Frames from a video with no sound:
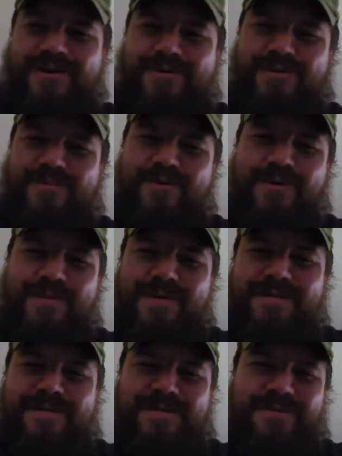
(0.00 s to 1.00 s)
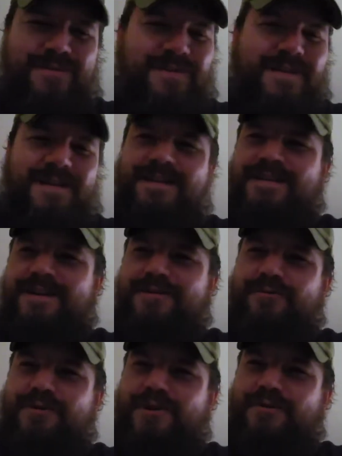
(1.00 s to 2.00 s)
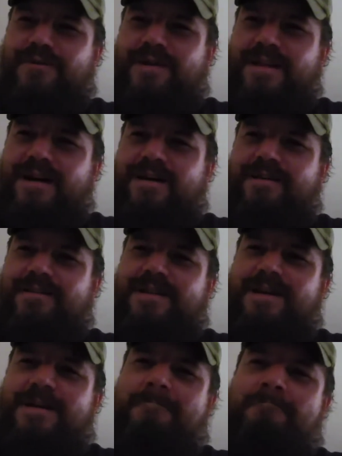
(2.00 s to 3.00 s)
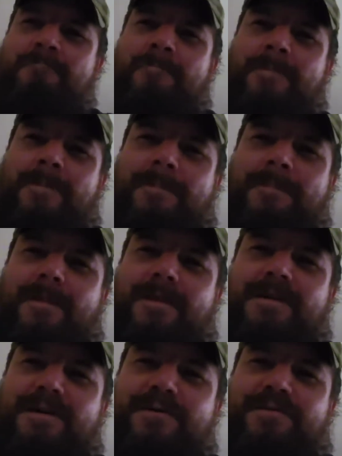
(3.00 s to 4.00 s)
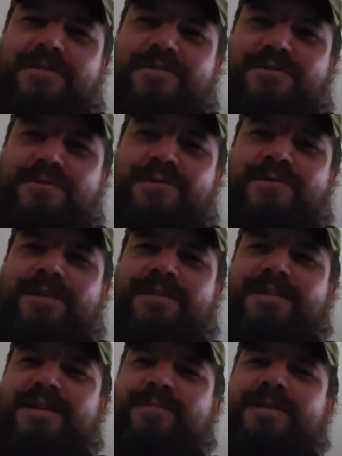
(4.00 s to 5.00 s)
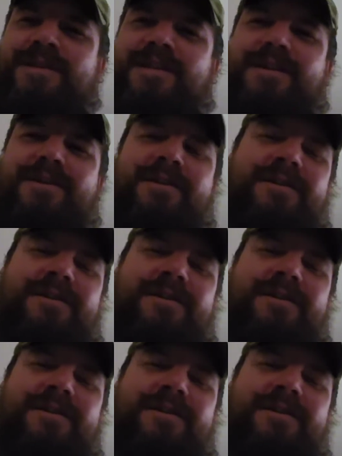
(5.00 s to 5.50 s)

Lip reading: moments when they did fully realize that I was a student and they had been hitting on a